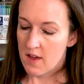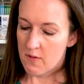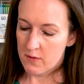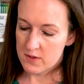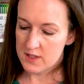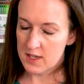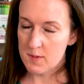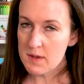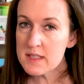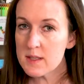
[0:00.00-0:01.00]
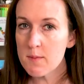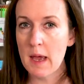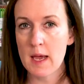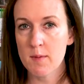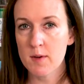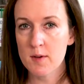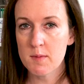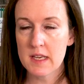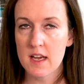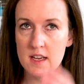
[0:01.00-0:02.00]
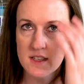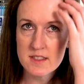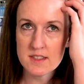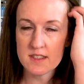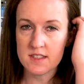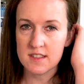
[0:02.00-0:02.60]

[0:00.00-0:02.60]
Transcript: for sending me some paper, because